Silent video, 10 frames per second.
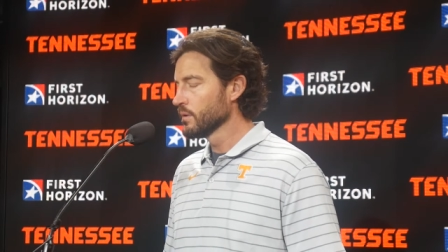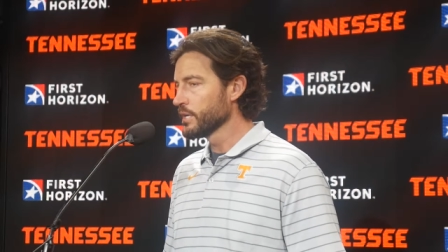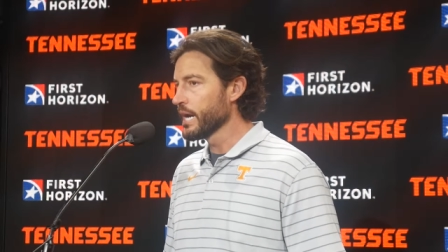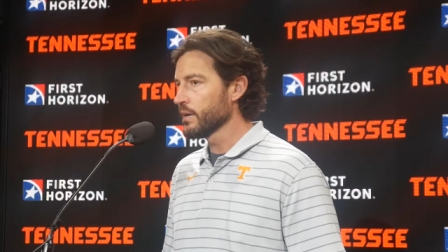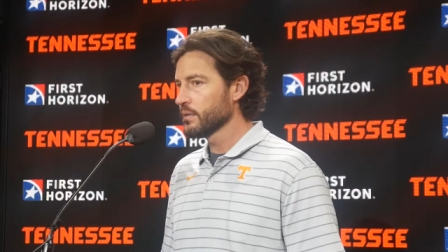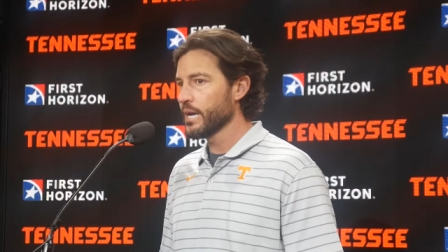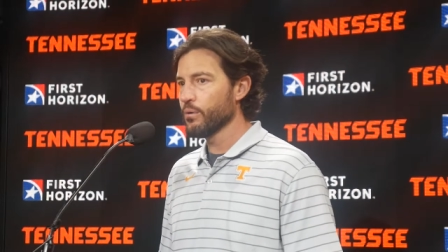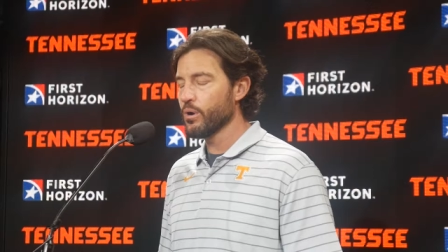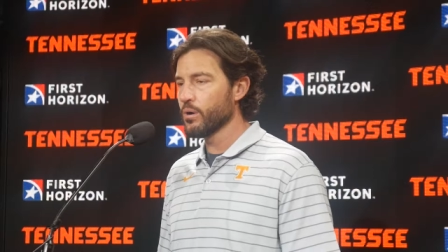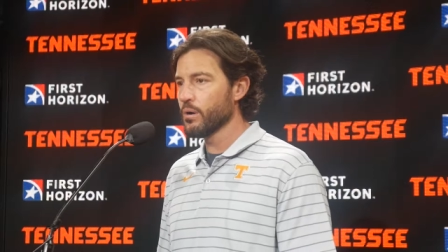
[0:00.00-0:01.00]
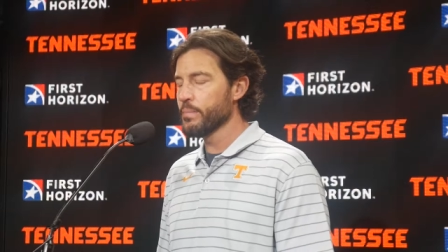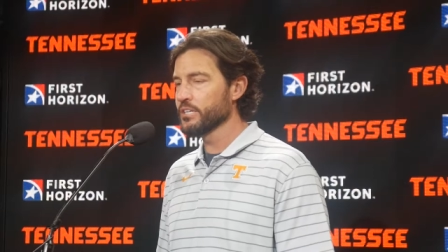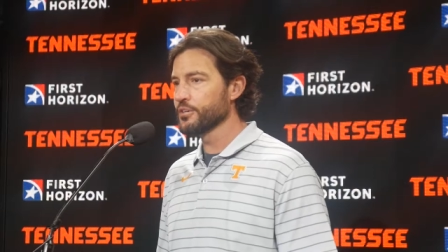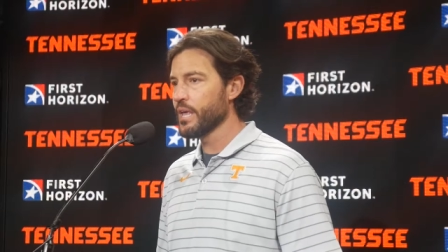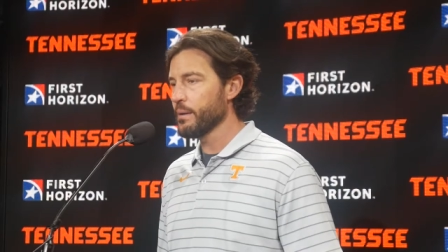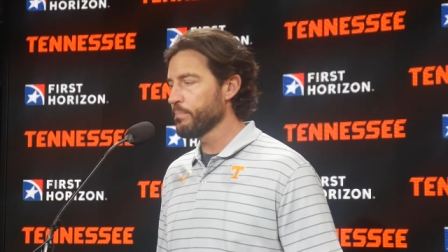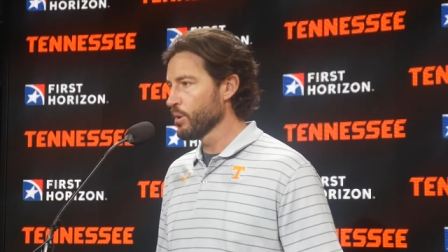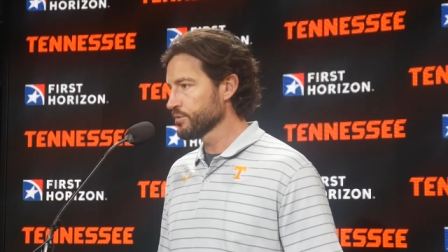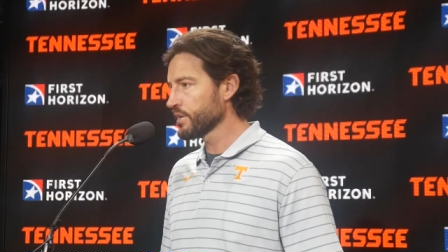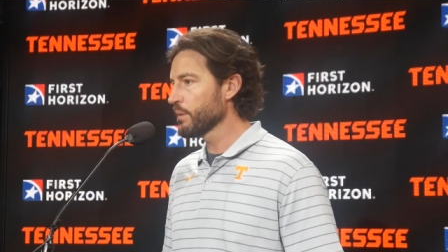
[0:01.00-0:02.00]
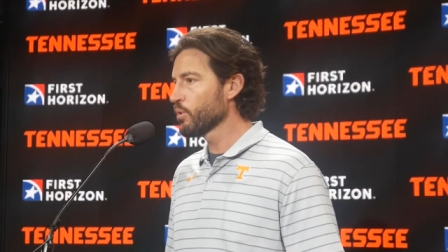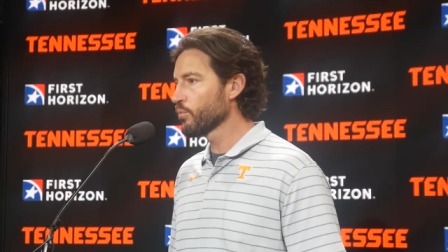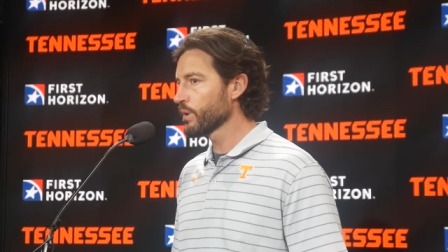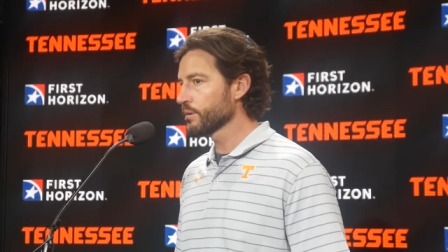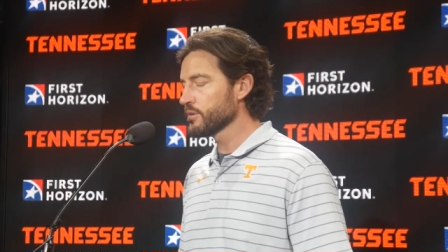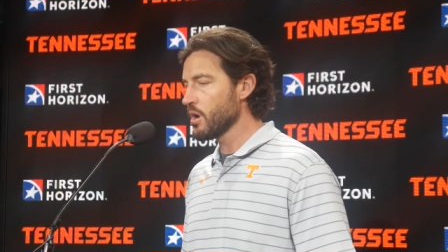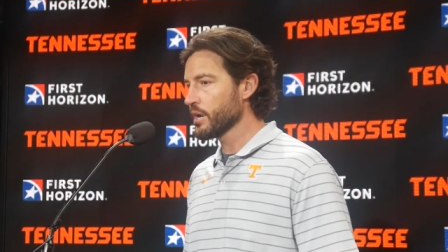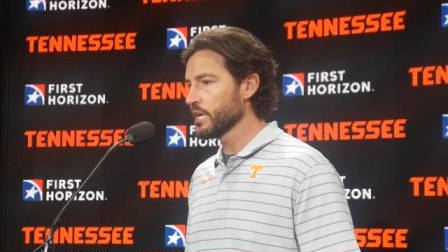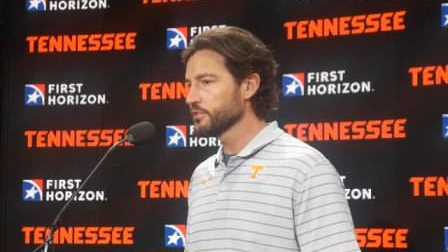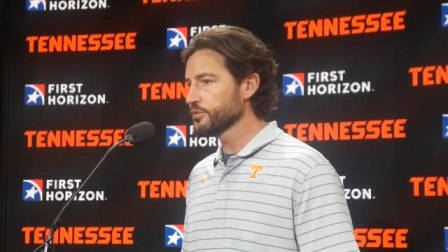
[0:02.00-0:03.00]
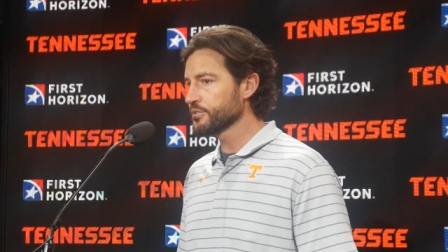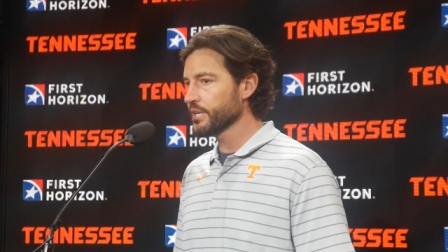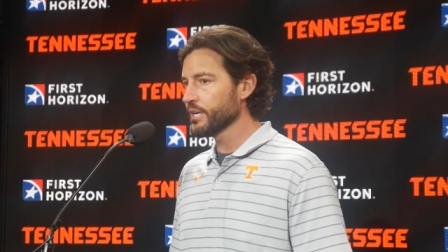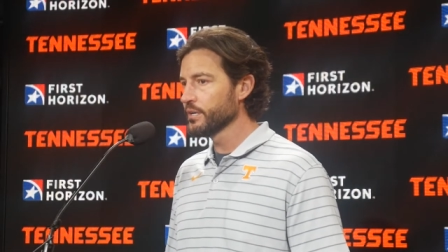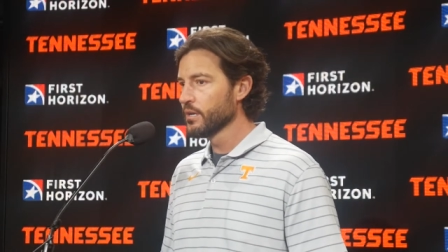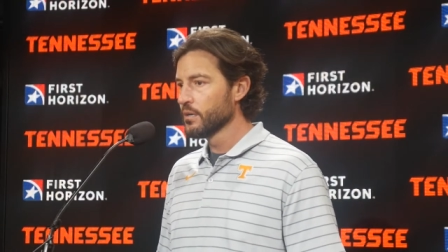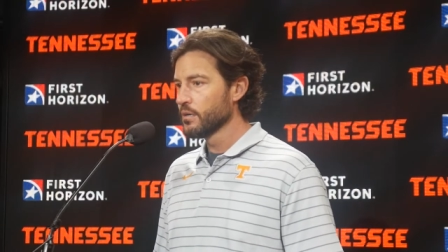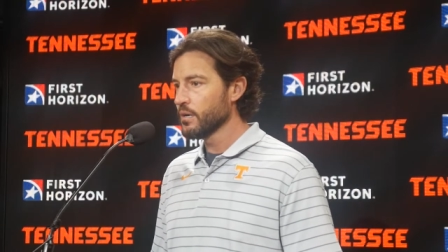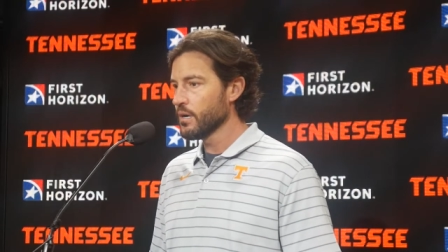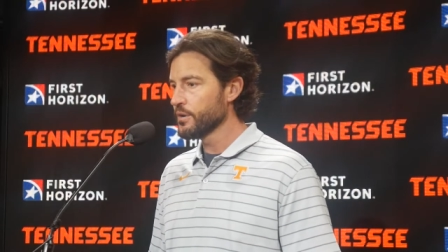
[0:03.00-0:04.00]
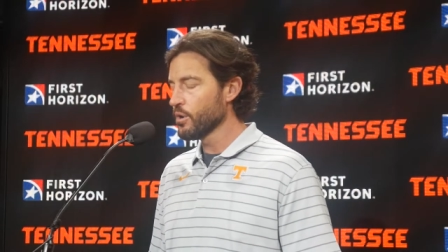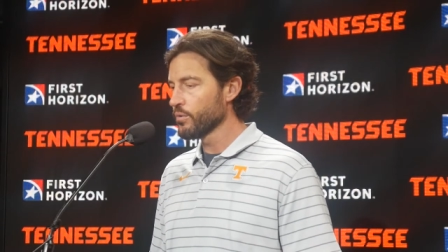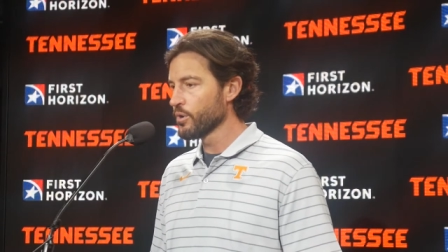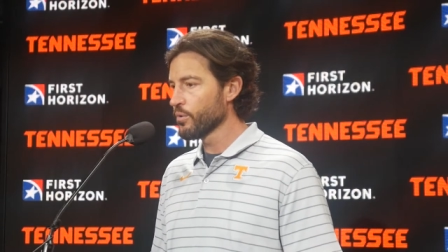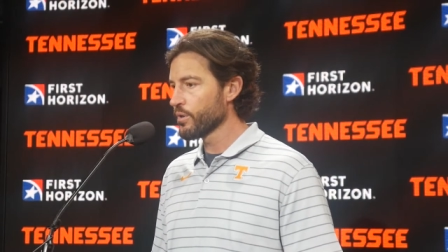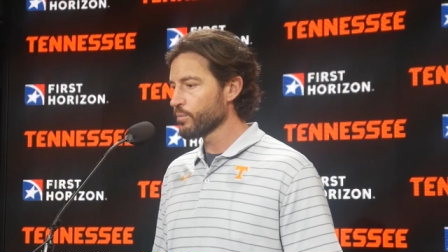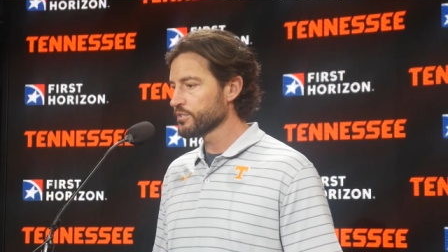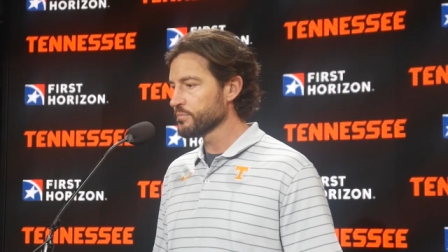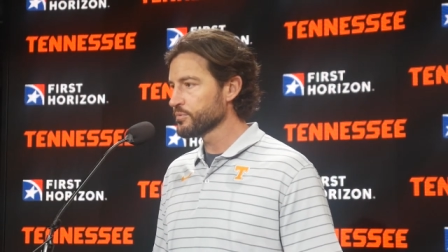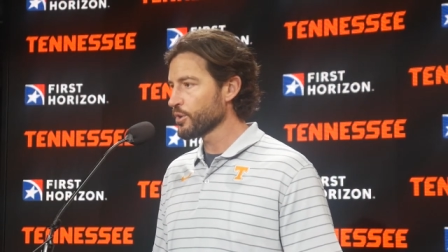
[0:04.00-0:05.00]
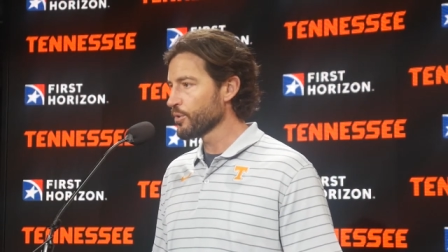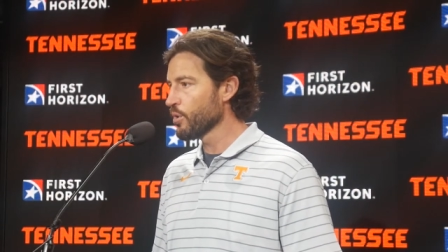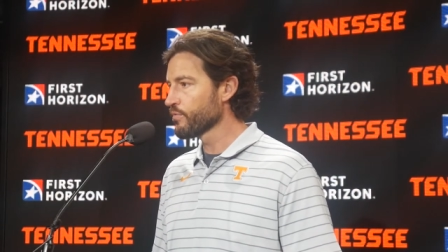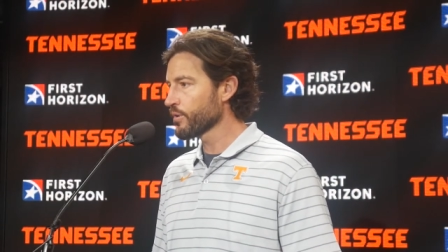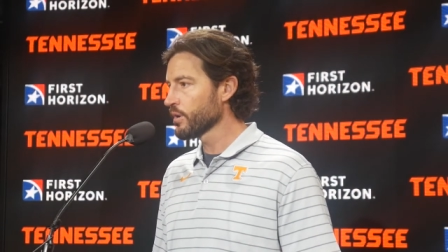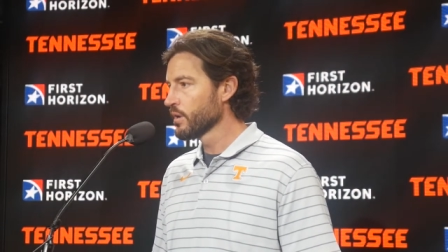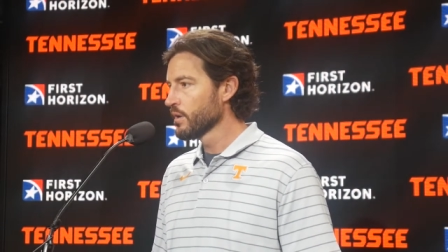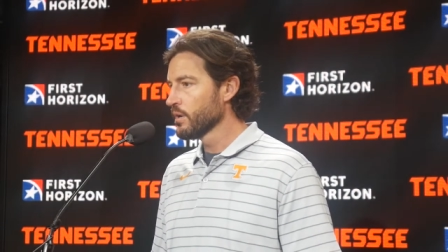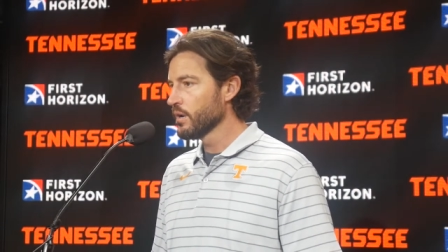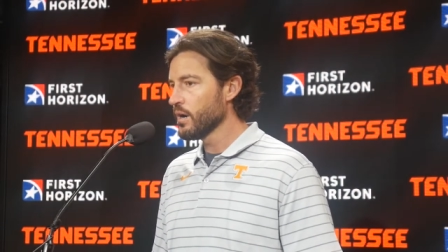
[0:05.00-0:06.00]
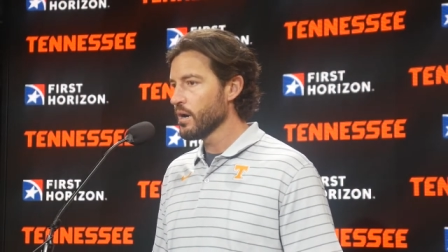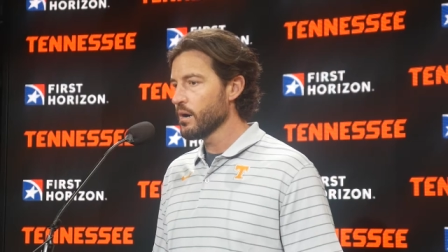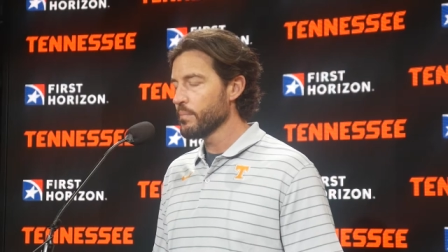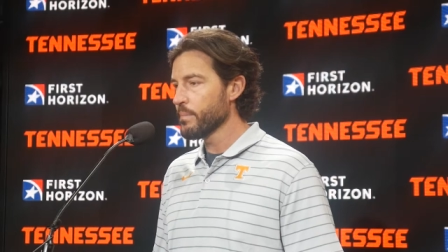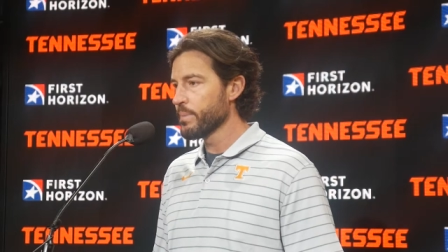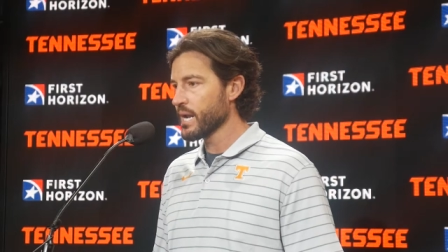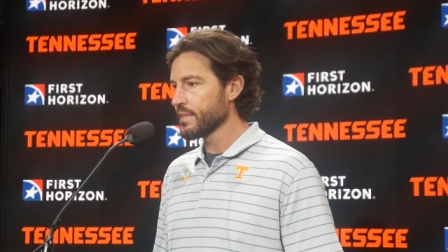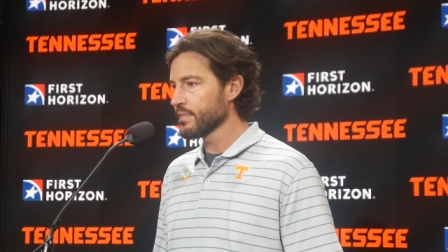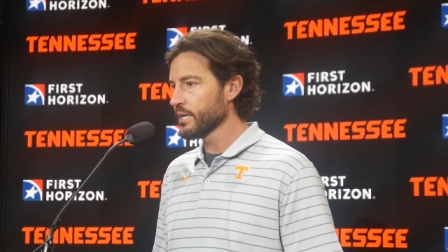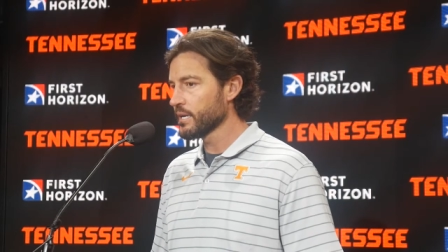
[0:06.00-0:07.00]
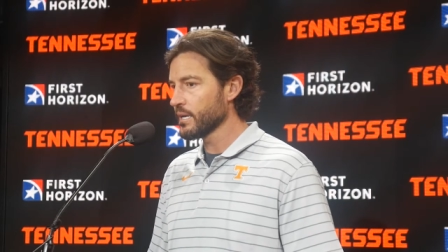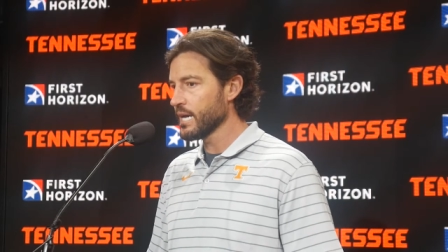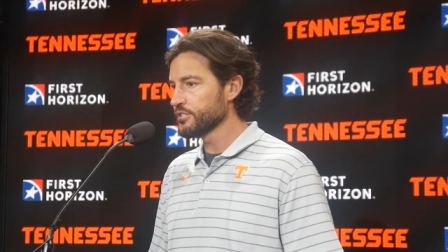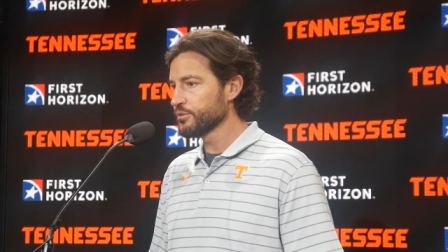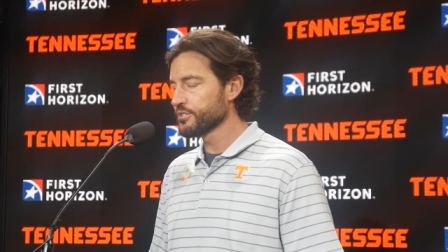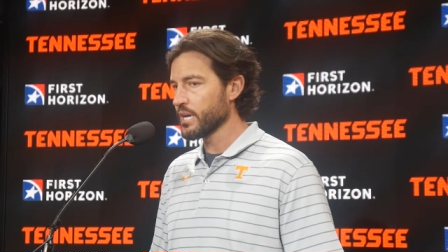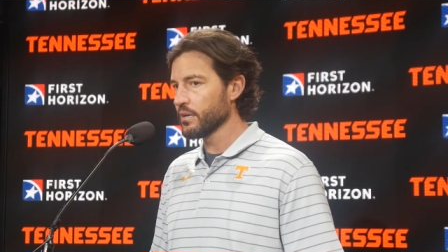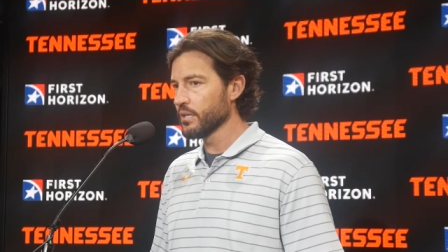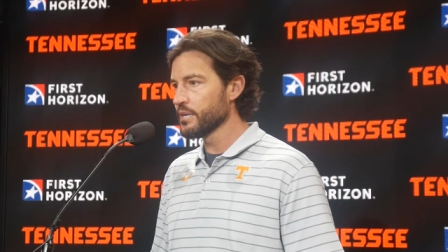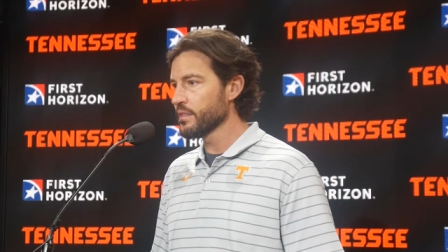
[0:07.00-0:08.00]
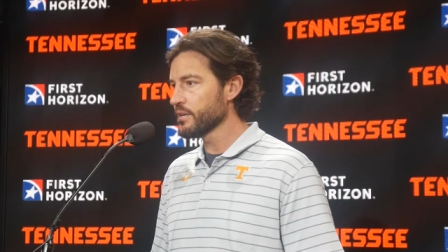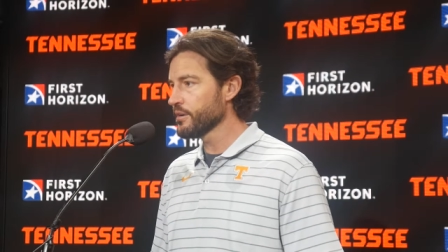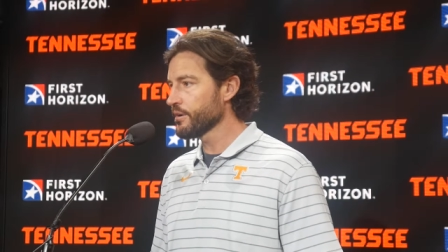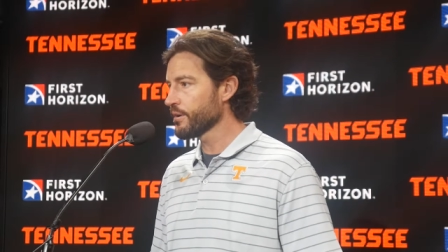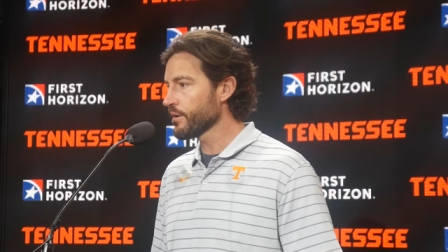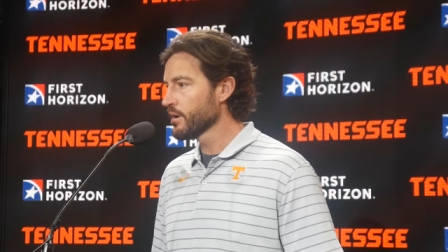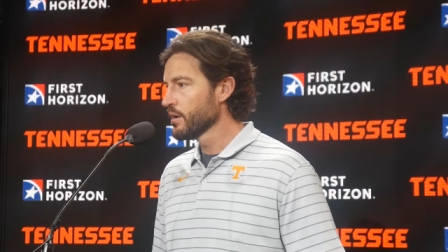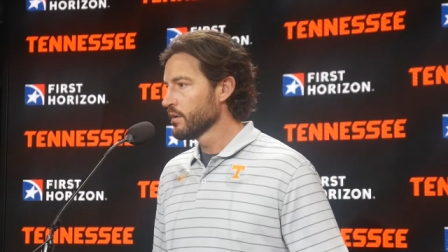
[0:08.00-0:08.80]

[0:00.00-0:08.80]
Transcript: Yeah. I mentioned that post-game when we were talking, as you said. No, there was some turnover. But I think as you settle into the year,